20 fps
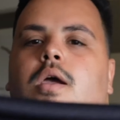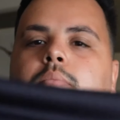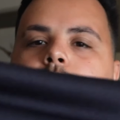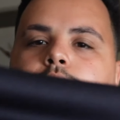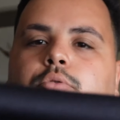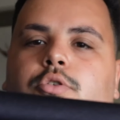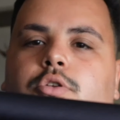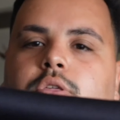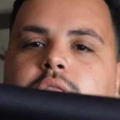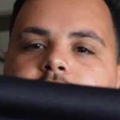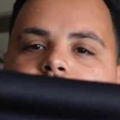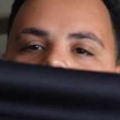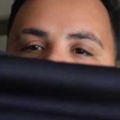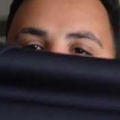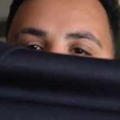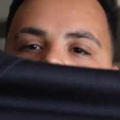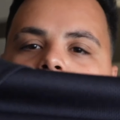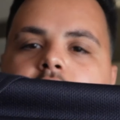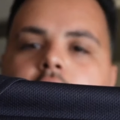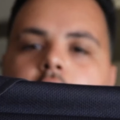and bordered the
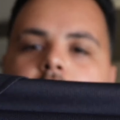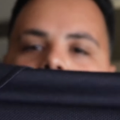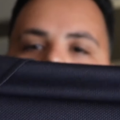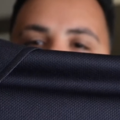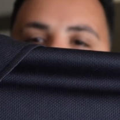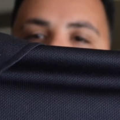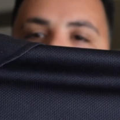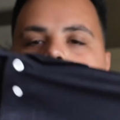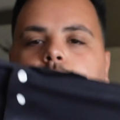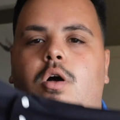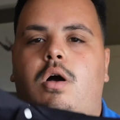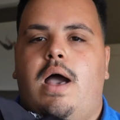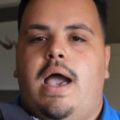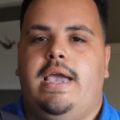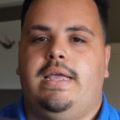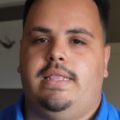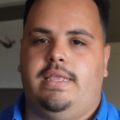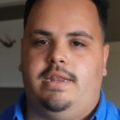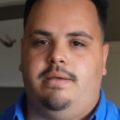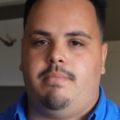frontier on it. Well,
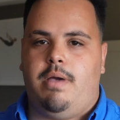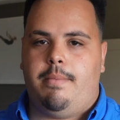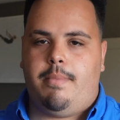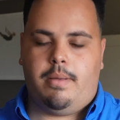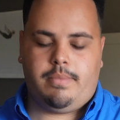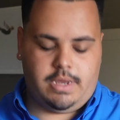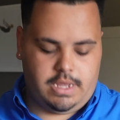I didn't, my mom